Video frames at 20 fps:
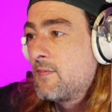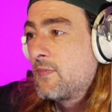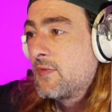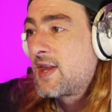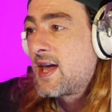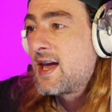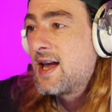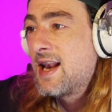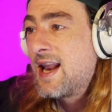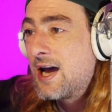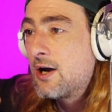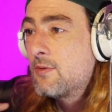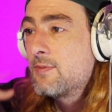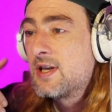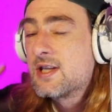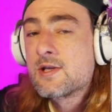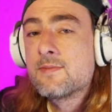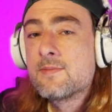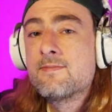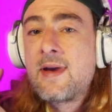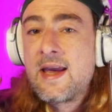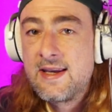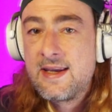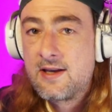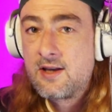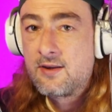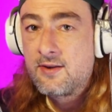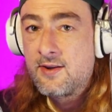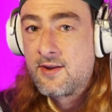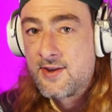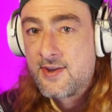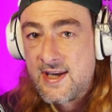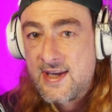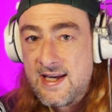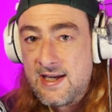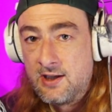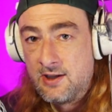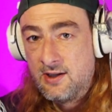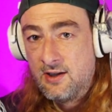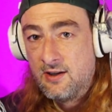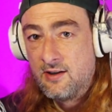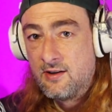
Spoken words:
They allow me to make the thing